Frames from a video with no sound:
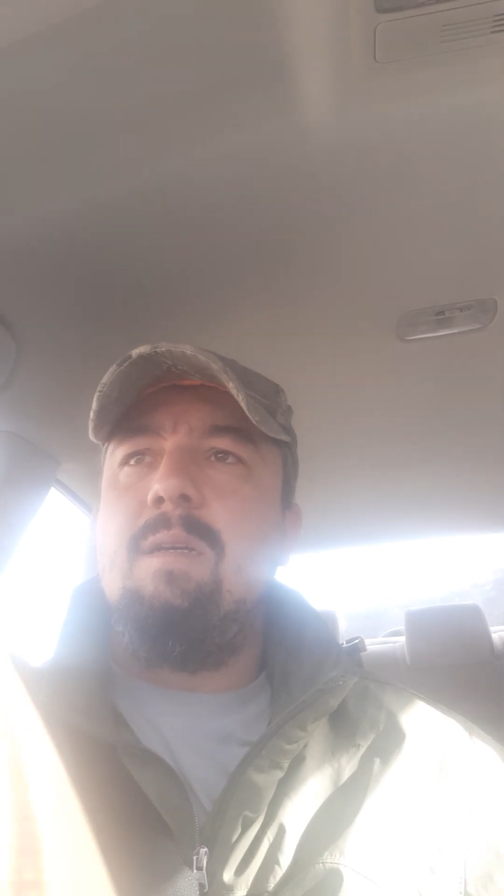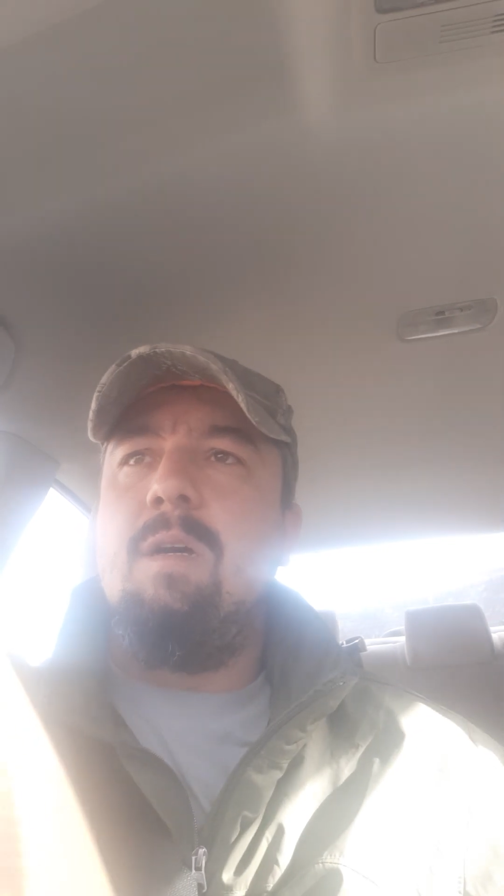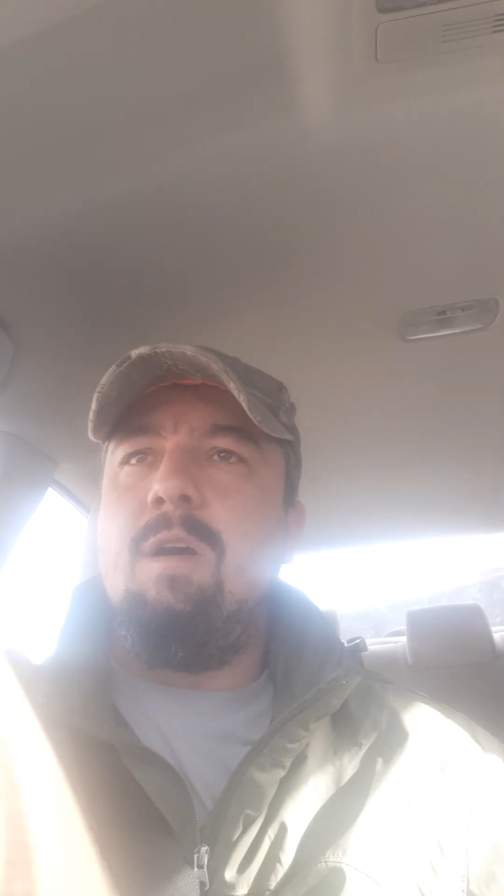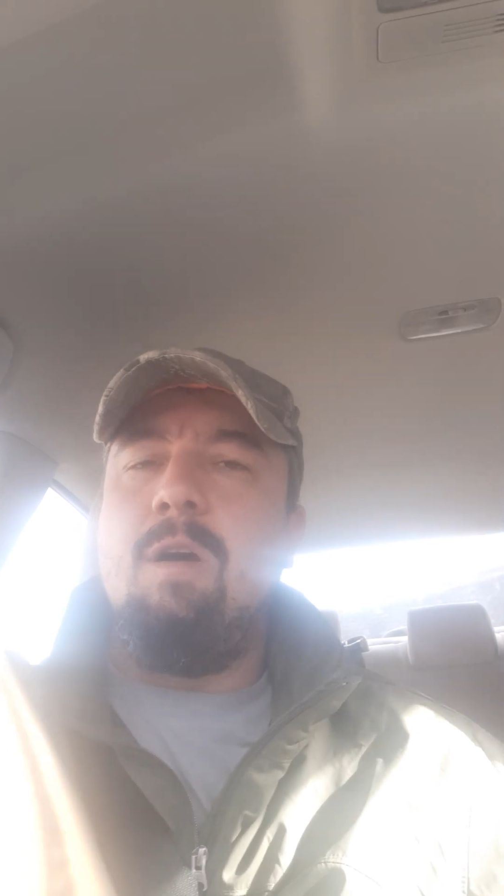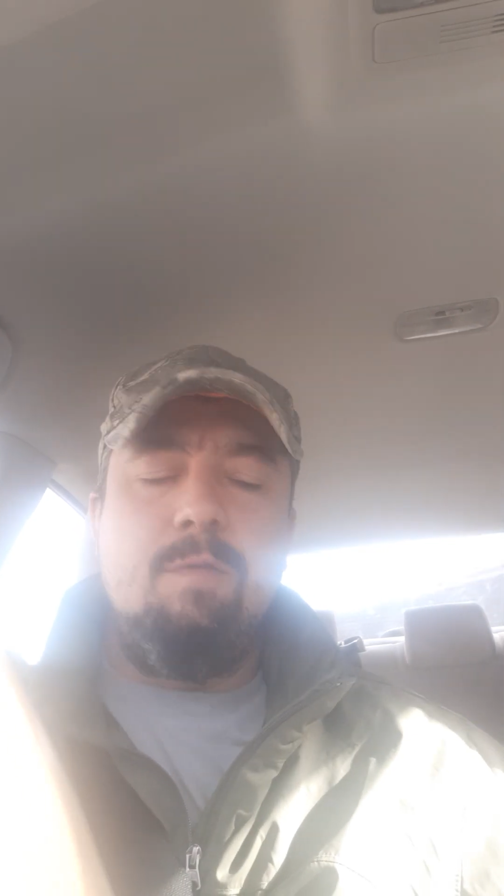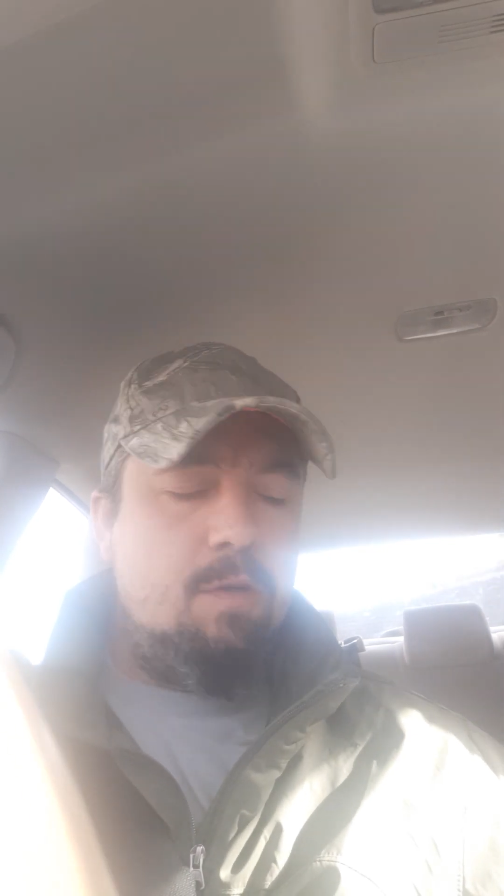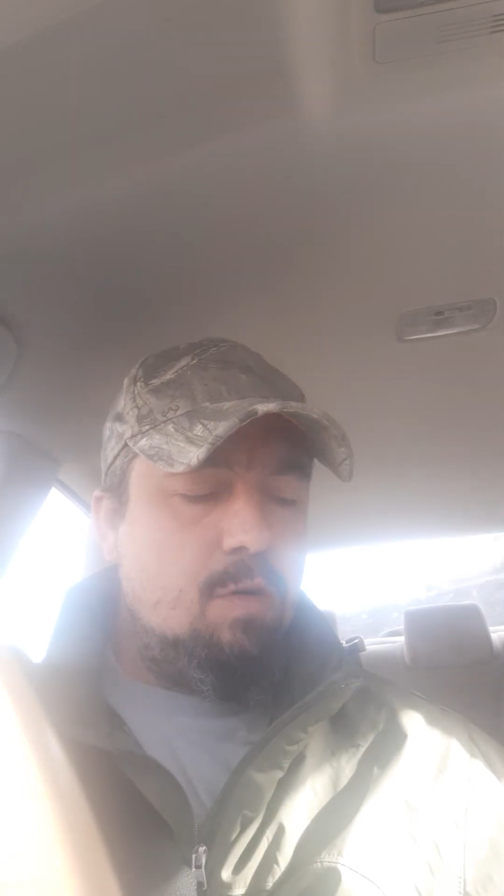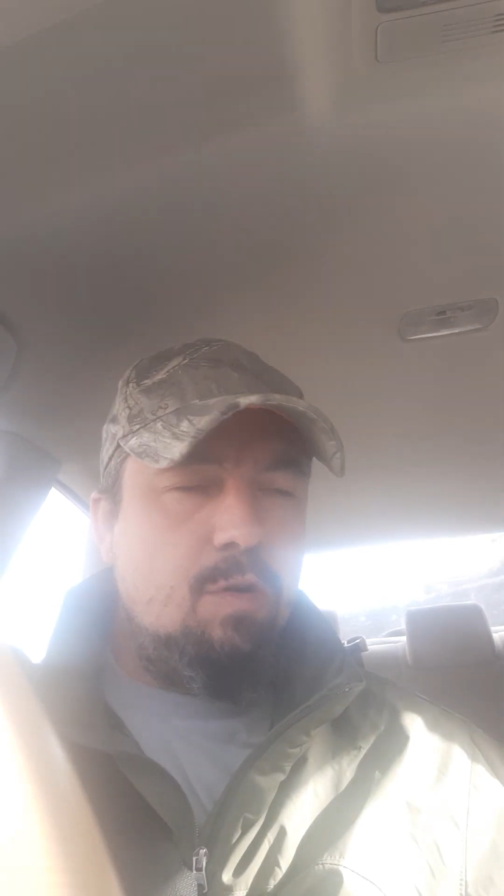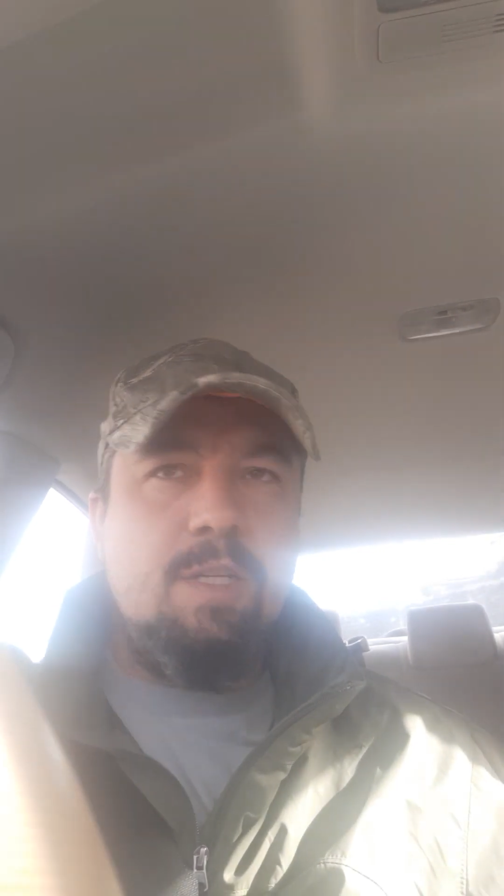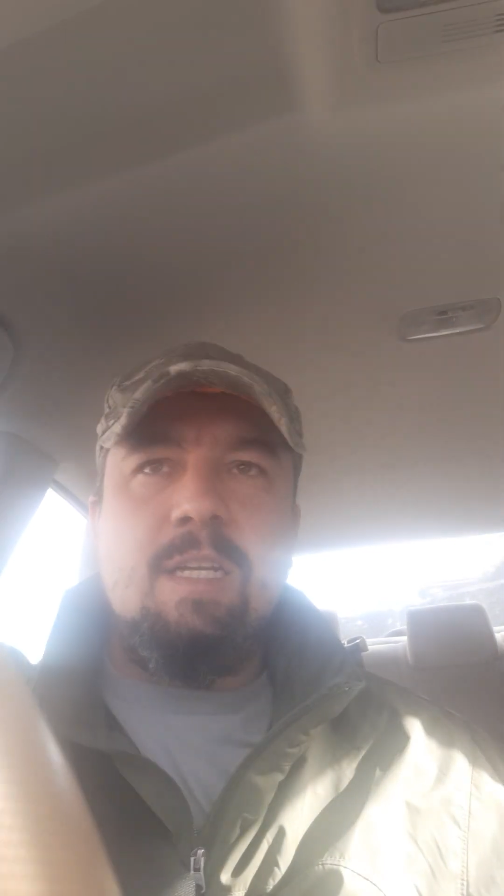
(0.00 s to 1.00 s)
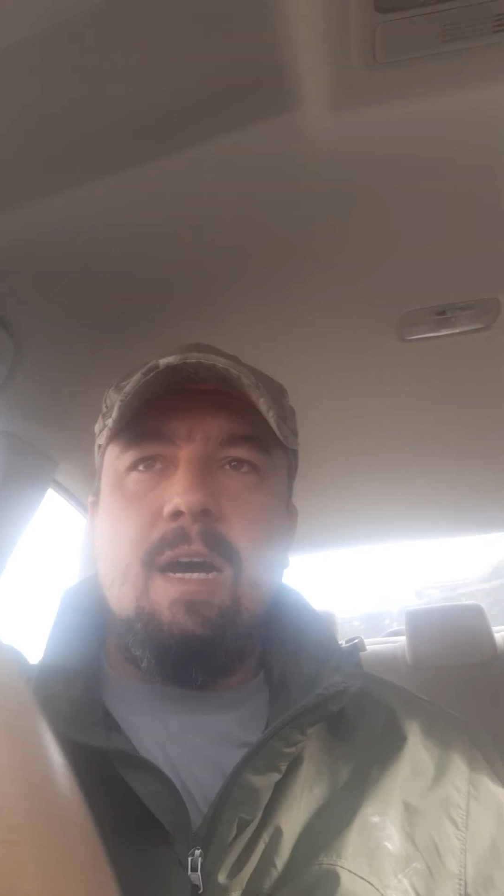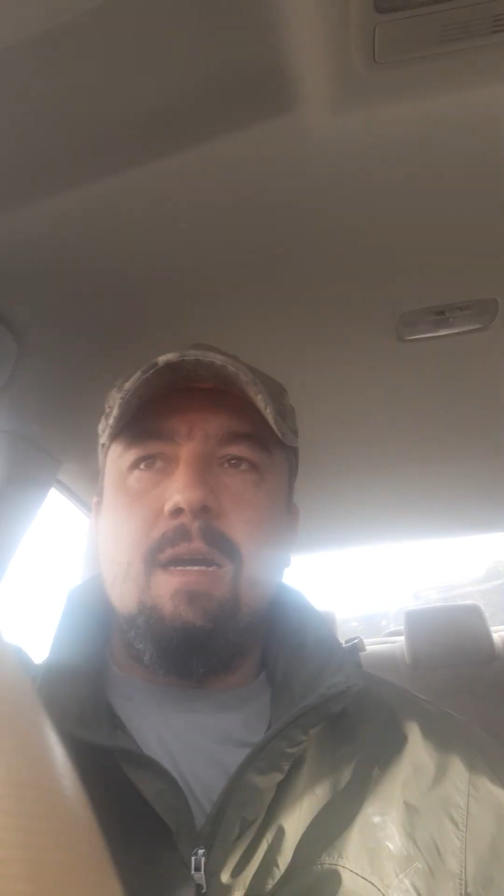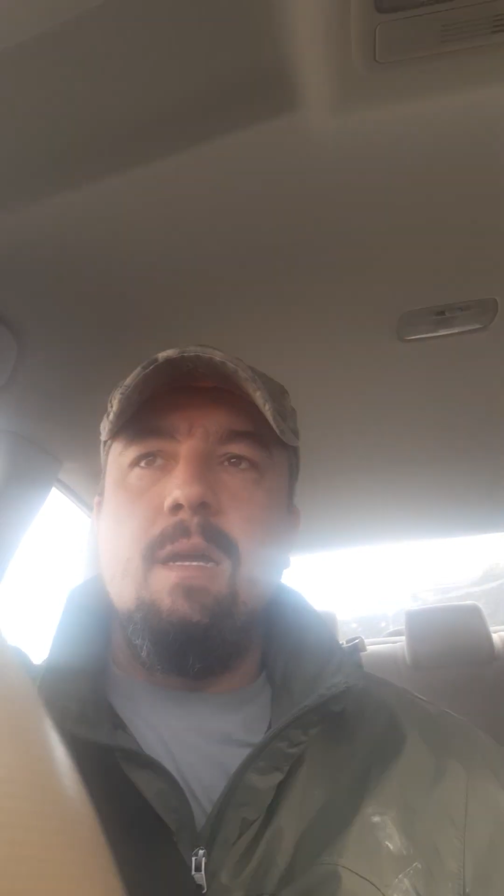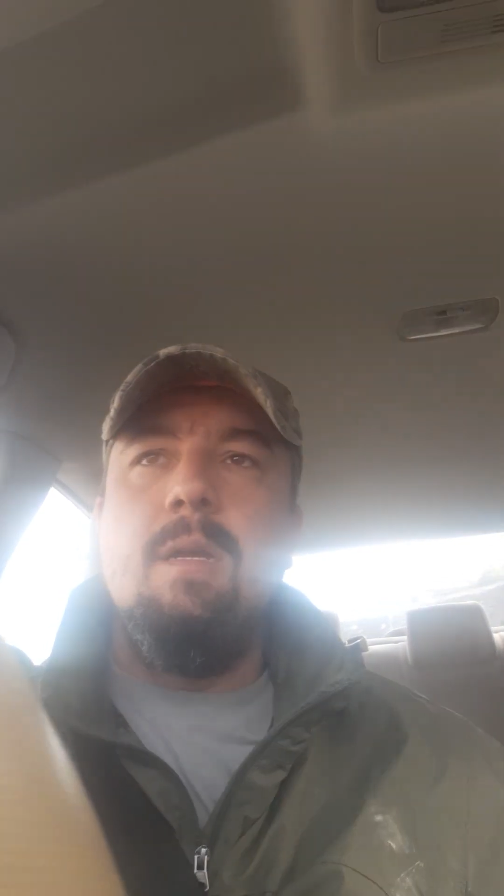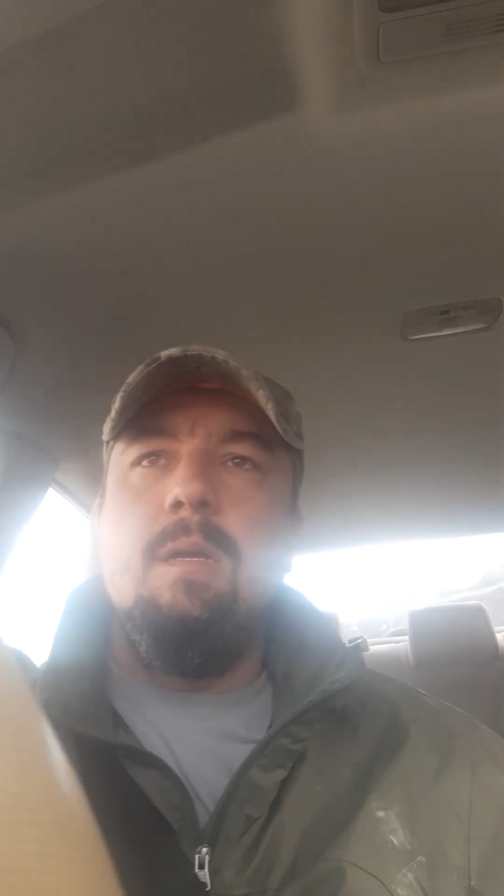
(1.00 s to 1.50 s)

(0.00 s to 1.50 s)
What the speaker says: of a curly dock.